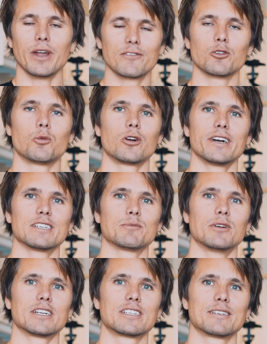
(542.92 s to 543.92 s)
have to worry as
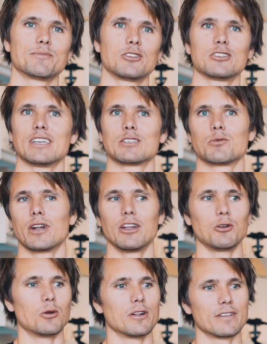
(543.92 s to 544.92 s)
much, because that's what I
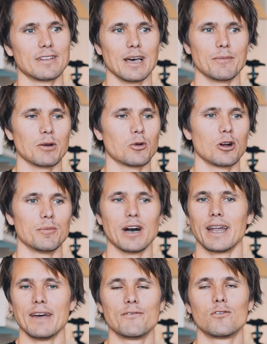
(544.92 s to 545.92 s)
do all the time. I worry
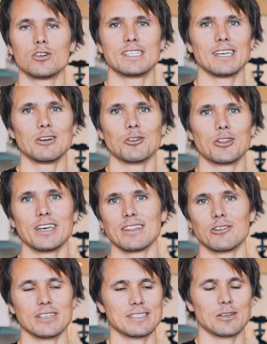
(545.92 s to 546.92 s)
about every single thing
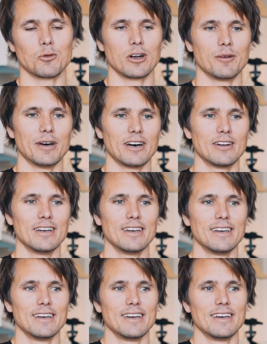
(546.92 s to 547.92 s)
there is to worry about.
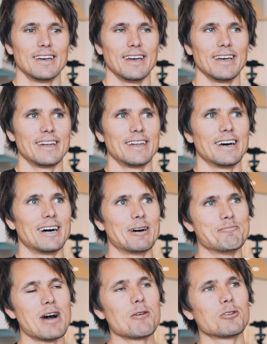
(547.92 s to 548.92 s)
And
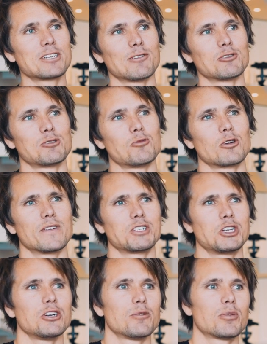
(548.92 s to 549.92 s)
I wish I was more of a
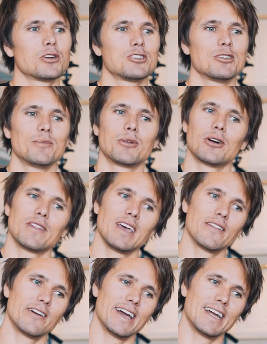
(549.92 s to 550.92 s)
chill person, but on the
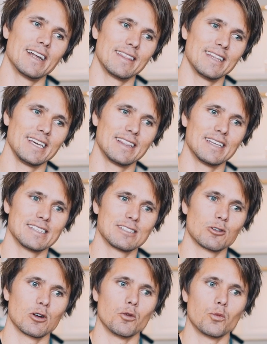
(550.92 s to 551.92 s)
other hand, I think this
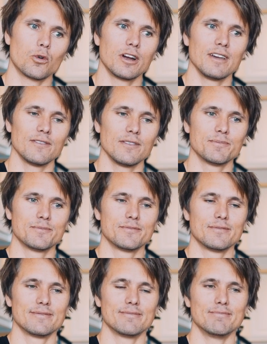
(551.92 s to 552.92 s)
sort of worrying
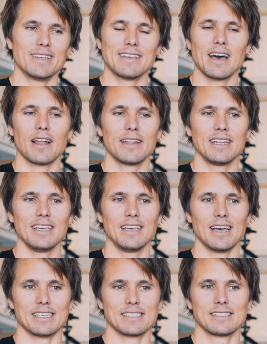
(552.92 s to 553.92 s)
mentality
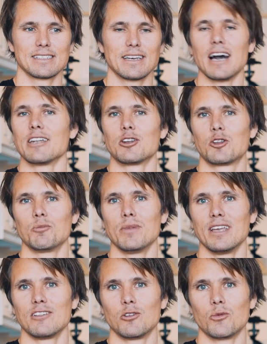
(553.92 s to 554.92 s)
has gotten to
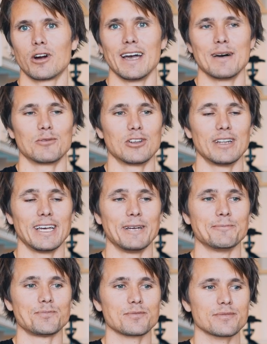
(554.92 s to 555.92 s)
me to where I am today.